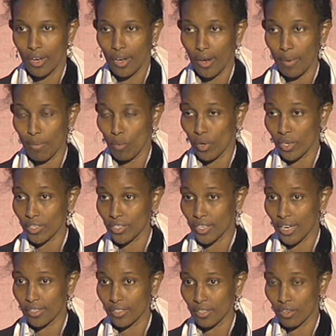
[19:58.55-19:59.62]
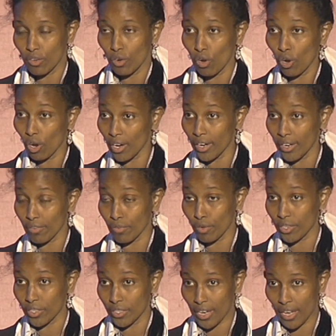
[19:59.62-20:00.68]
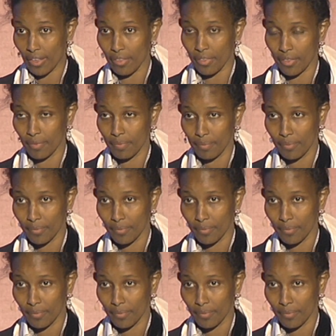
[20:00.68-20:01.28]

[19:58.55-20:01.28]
uh, was started calling for his death.